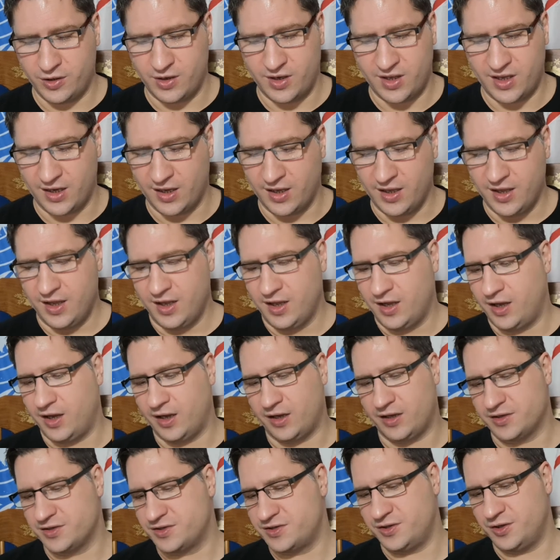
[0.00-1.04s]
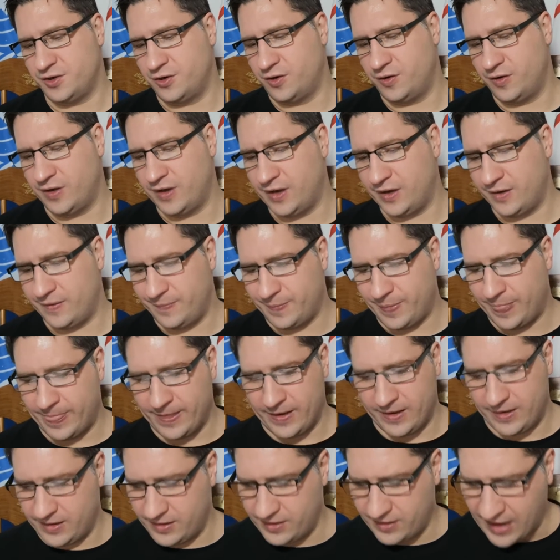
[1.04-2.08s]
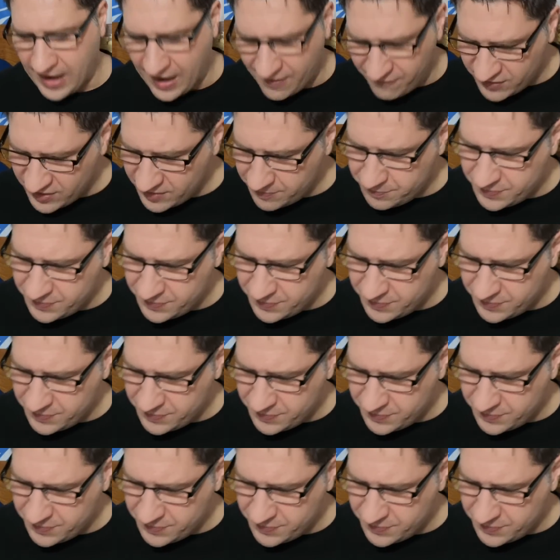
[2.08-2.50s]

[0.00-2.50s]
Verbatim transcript: good thing because you know having